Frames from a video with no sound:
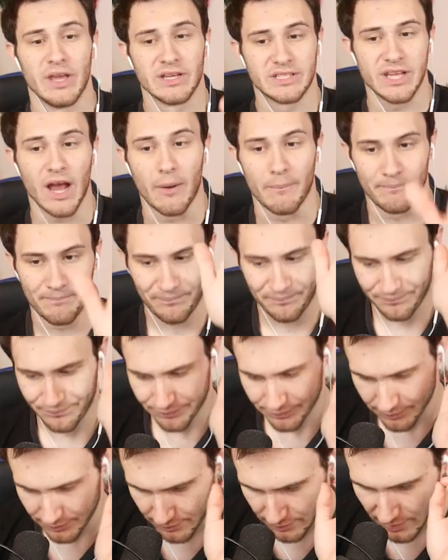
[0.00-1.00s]
so
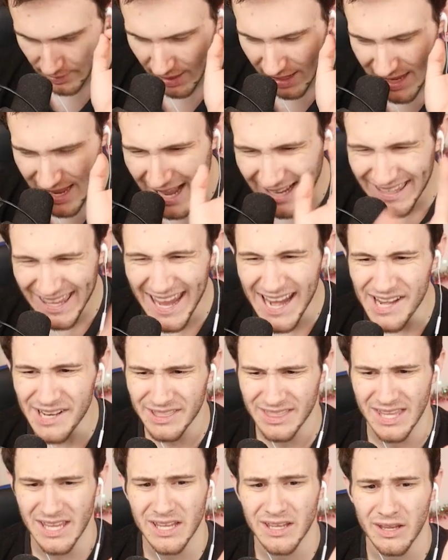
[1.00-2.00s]
I can't
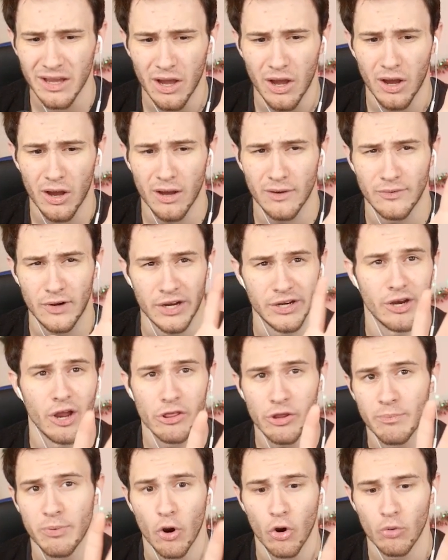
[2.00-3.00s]
think of
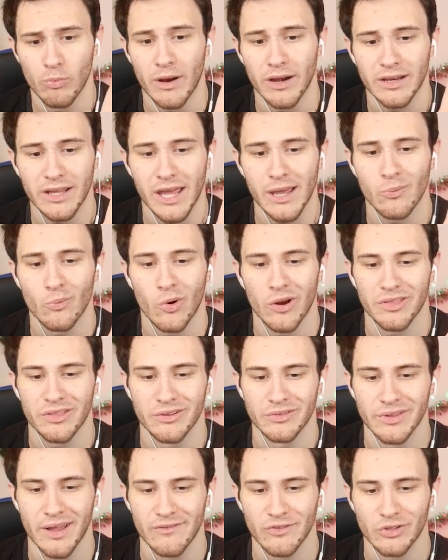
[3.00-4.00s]
another Pokemon game where
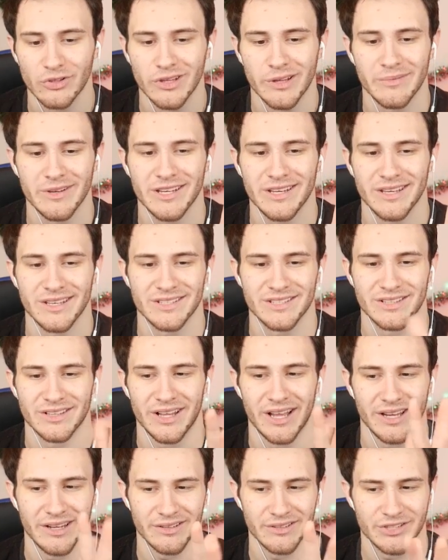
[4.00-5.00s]
the level limit is,
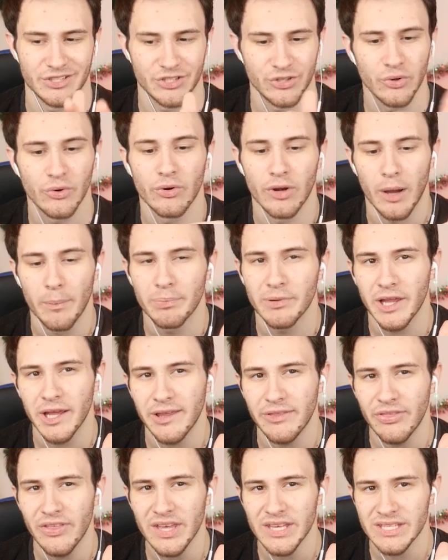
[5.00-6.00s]
like, screwed up
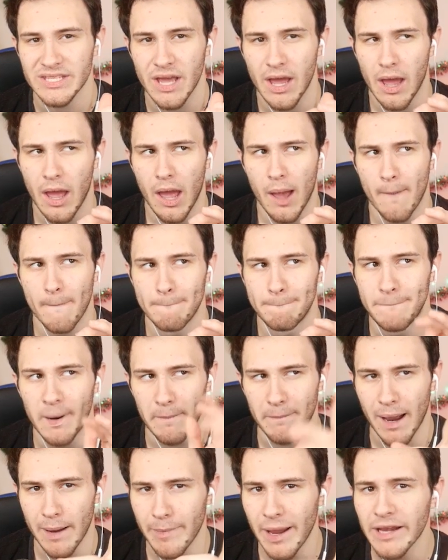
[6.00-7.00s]
like this,
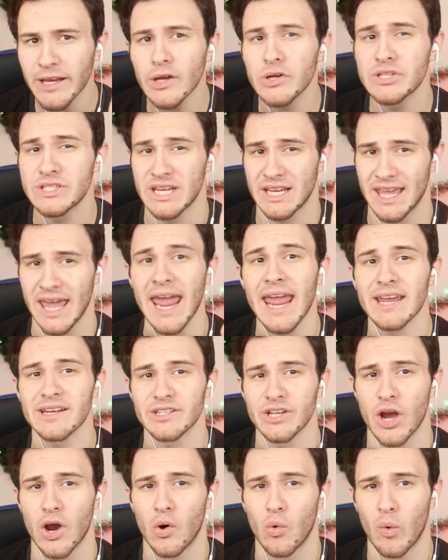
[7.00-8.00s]
but my mind goes to
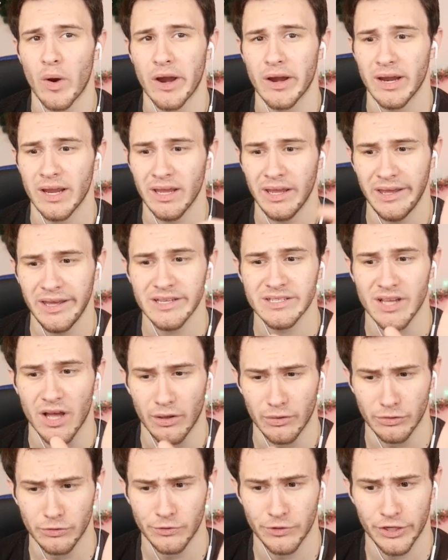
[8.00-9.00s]
Kanto, where it is
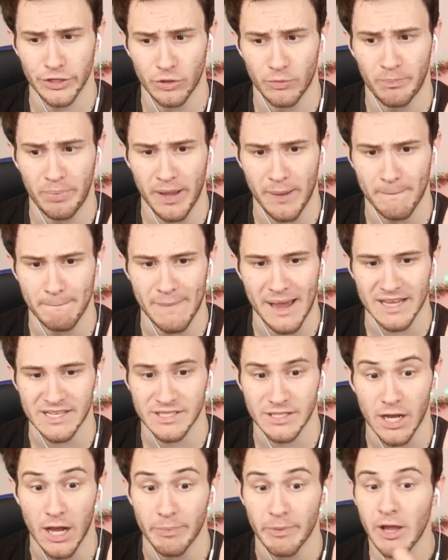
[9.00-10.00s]
a little bit
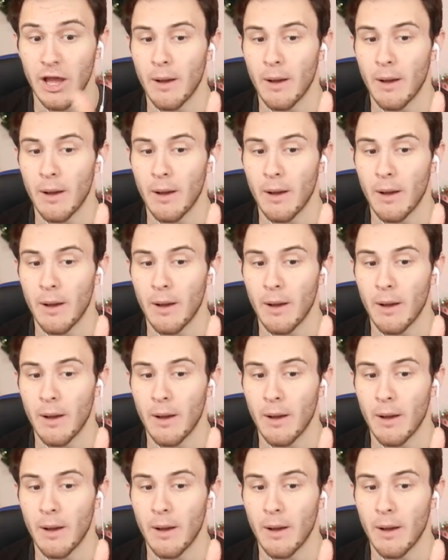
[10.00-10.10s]
messed up.